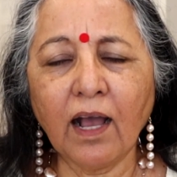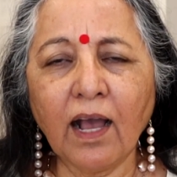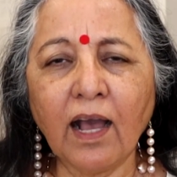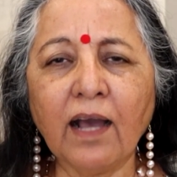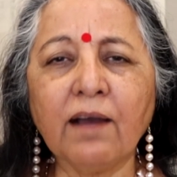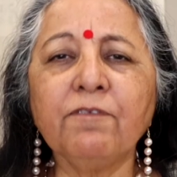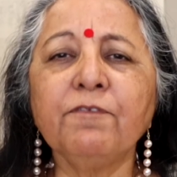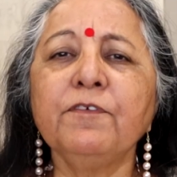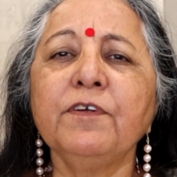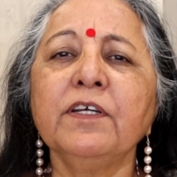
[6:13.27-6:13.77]

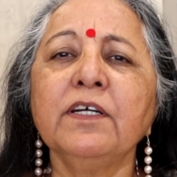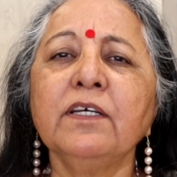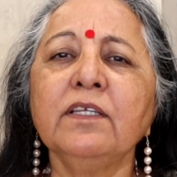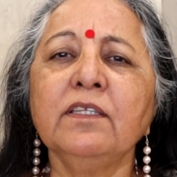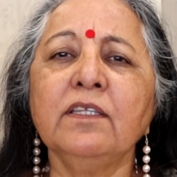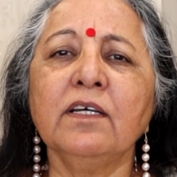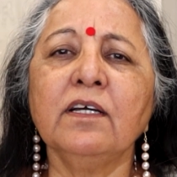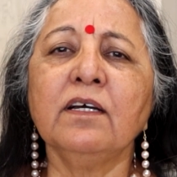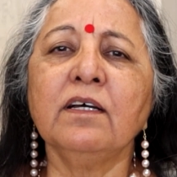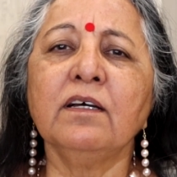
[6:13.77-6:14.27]

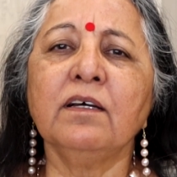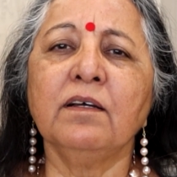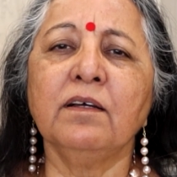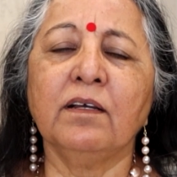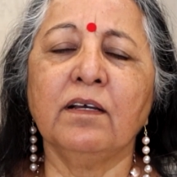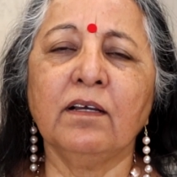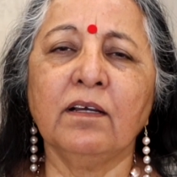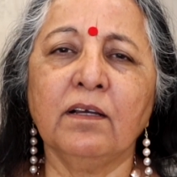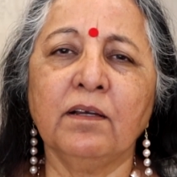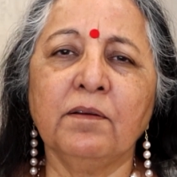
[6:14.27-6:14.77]
after the,
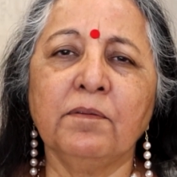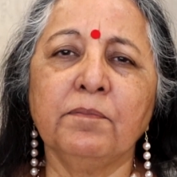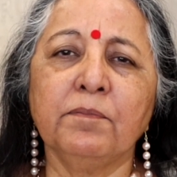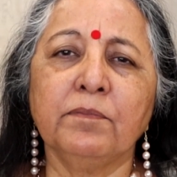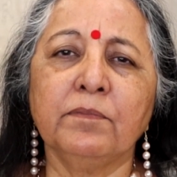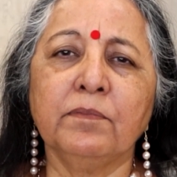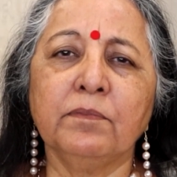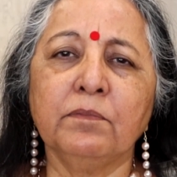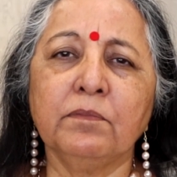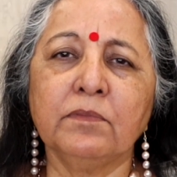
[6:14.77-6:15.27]

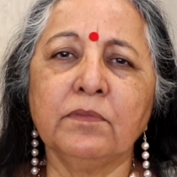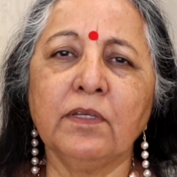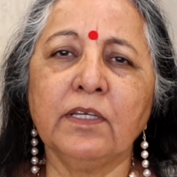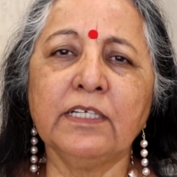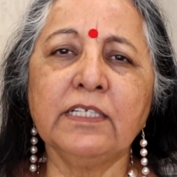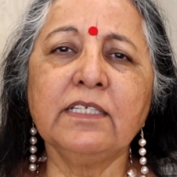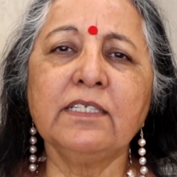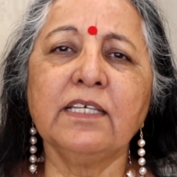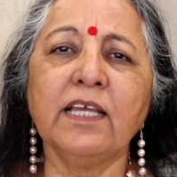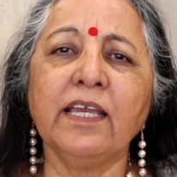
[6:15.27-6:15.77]
um,
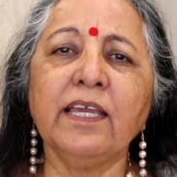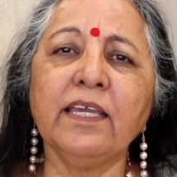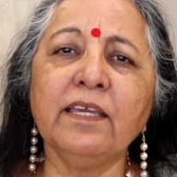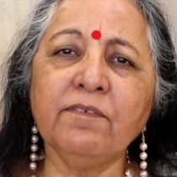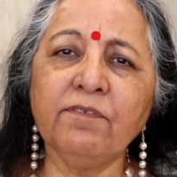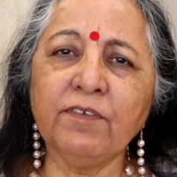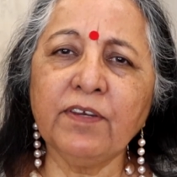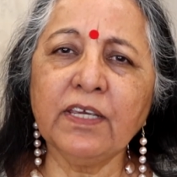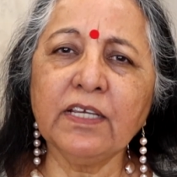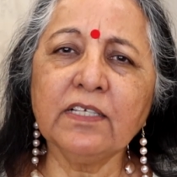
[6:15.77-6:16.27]
it's an
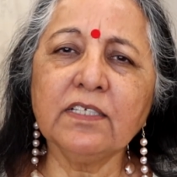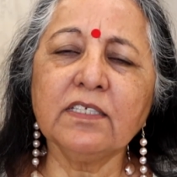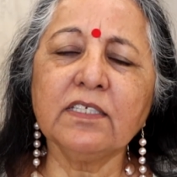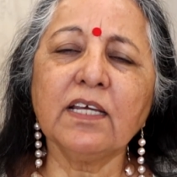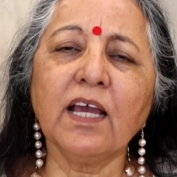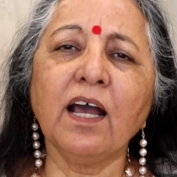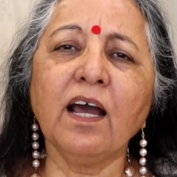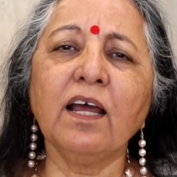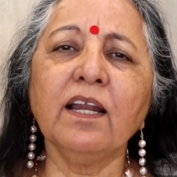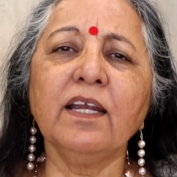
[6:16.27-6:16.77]
evening
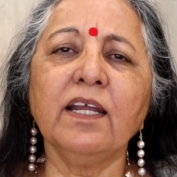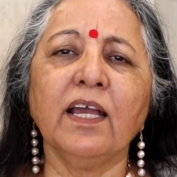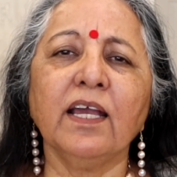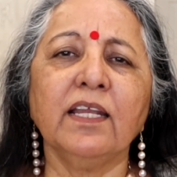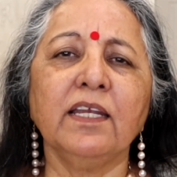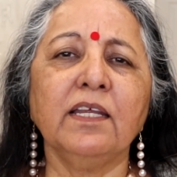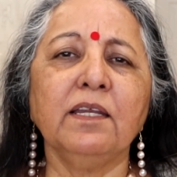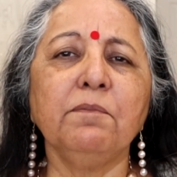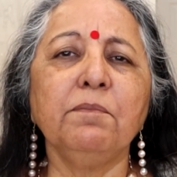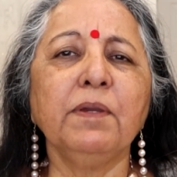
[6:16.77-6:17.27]
star
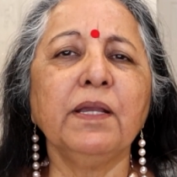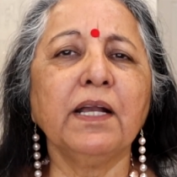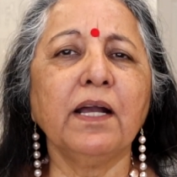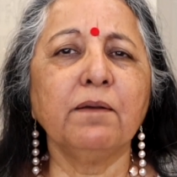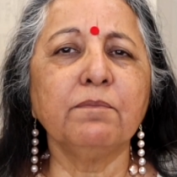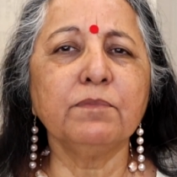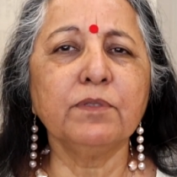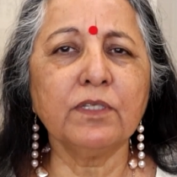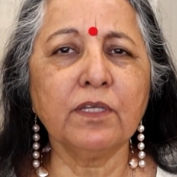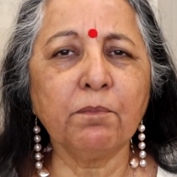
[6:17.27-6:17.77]
and it
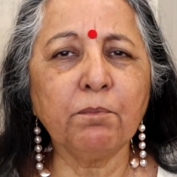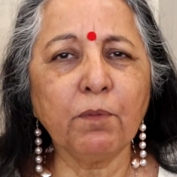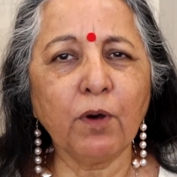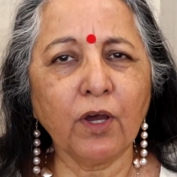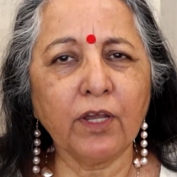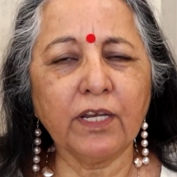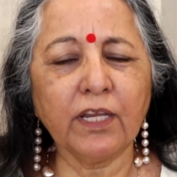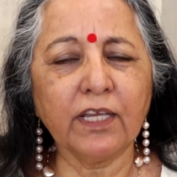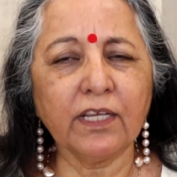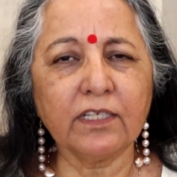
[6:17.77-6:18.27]
becomes a
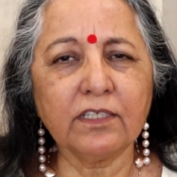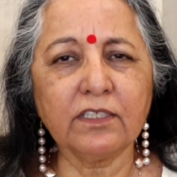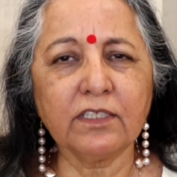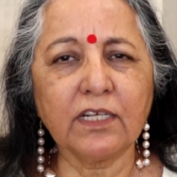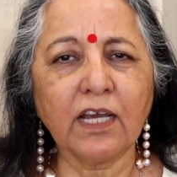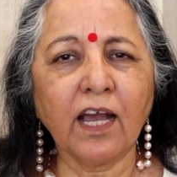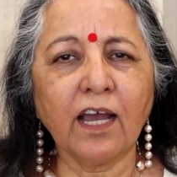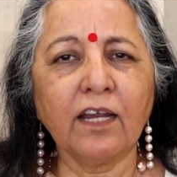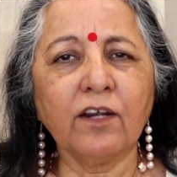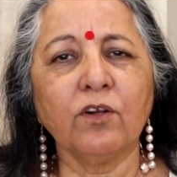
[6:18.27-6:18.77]
morning
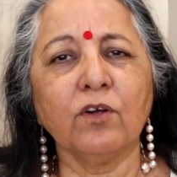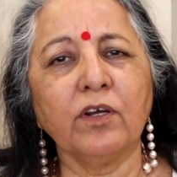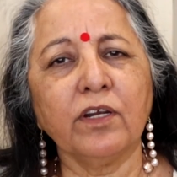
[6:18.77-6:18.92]
star,